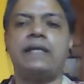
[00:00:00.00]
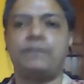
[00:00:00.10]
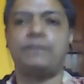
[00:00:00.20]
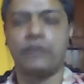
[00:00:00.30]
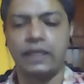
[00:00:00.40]

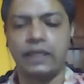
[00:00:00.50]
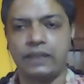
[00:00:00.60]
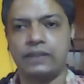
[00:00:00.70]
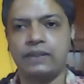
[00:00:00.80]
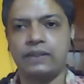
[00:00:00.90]
together
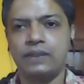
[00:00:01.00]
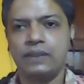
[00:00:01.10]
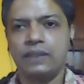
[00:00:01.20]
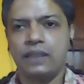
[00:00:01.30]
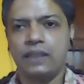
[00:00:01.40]

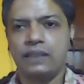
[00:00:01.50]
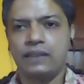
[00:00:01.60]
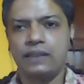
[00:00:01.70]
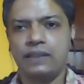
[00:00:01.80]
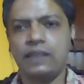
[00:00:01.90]

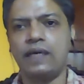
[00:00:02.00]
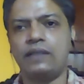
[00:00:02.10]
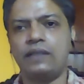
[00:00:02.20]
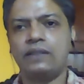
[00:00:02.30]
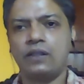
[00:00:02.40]
in a
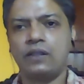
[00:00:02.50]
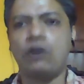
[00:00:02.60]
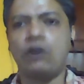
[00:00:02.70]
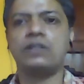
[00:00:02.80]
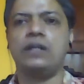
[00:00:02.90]

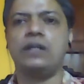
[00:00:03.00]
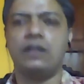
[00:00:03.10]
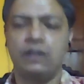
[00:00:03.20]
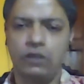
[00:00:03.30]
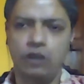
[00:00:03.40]
causal
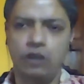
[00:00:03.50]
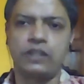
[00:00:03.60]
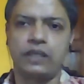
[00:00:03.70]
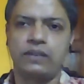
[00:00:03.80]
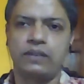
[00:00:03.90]
logic.
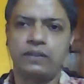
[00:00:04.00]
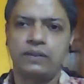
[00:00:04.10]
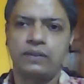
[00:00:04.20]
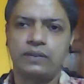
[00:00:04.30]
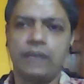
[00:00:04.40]

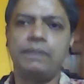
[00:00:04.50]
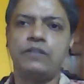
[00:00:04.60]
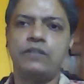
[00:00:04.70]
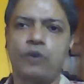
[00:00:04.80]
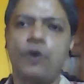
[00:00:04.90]
That means
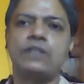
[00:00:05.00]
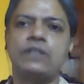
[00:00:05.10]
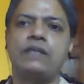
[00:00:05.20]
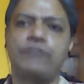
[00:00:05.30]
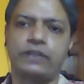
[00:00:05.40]
cause and
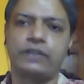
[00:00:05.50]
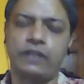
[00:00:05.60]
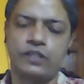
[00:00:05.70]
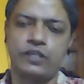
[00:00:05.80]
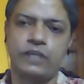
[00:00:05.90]
effect
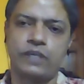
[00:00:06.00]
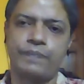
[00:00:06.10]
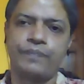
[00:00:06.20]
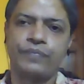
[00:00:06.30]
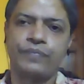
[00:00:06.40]
relationship.
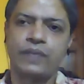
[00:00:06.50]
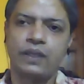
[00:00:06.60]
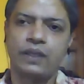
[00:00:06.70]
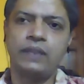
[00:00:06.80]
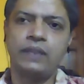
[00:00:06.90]

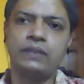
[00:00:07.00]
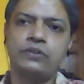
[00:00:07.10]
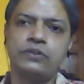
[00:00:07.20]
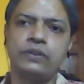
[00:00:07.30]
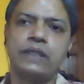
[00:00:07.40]
In
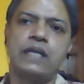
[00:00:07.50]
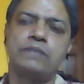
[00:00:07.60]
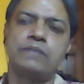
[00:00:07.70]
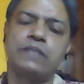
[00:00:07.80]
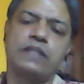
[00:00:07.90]
Sudraka's
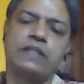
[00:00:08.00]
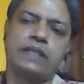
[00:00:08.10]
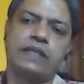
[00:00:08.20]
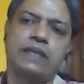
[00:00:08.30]
Mrichchhakatika,